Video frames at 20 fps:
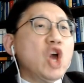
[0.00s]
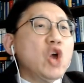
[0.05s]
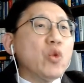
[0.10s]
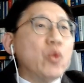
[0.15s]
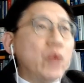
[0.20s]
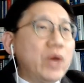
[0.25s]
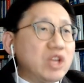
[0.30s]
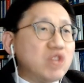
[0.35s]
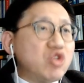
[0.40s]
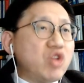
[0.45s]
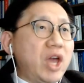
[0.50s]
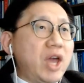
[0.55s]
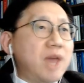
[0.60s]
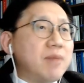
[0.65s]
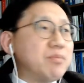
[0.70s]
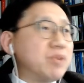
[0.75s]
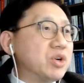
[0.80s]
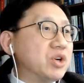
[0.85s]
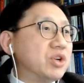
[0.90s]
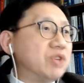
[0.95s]
which
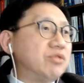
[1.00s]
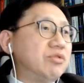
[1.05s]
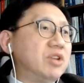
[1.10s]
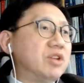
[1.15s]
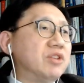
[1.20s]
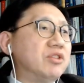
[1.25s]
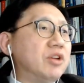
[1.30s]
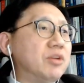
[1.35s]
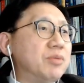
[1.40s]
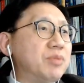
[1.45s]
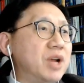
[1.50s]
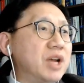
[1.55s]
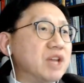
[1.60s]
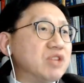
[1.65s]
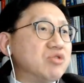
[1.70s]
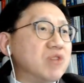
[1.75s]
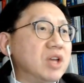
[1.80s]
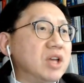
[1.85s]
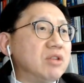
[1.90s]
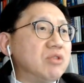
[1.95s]
hampers the supply
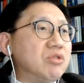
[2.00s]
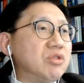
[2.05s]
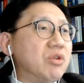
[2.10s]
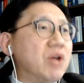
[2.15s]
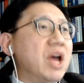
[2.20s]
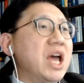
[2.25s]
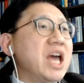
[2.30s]
chain to